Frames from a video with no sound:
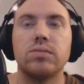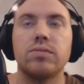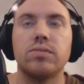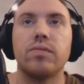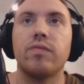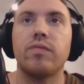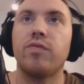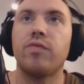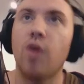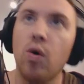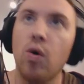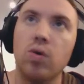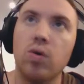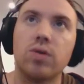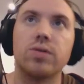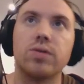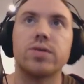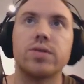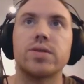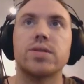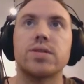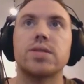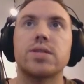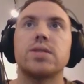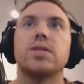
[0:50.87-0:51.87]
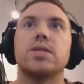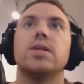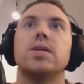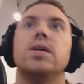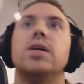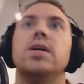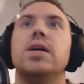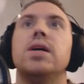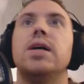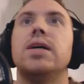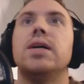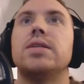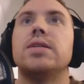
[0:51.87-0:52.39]
vocals
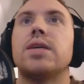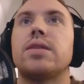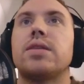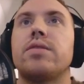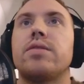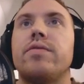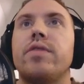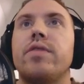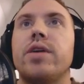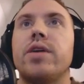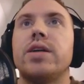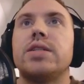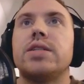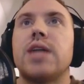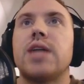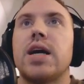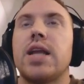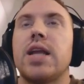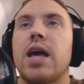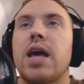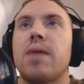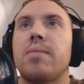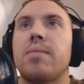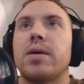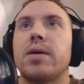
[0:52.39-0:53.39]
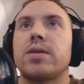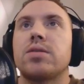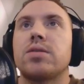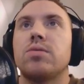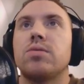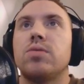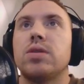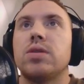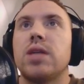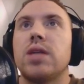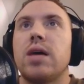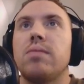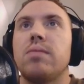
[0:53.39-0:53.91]
is that they're very dynamic. So
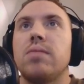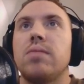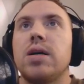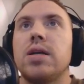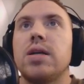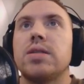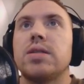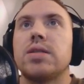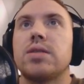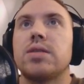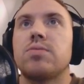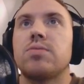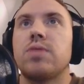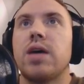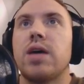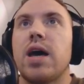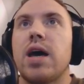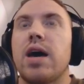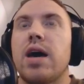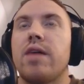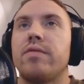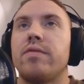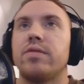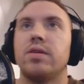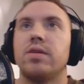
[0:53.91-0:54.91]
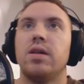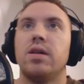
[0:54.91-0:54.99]
what that means is we have